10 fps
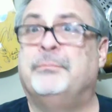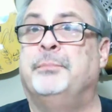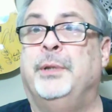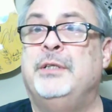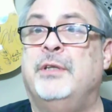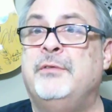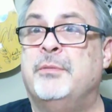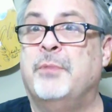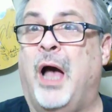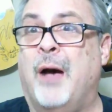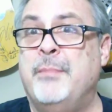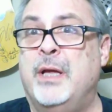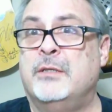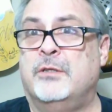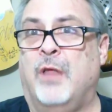Please leave some
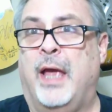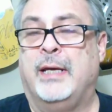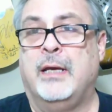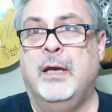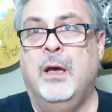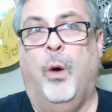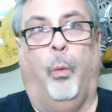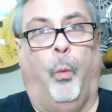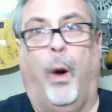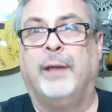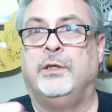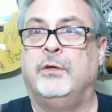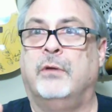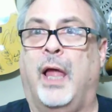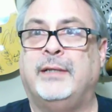comments like what
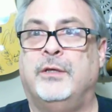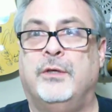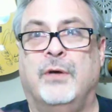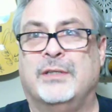you'd like to do.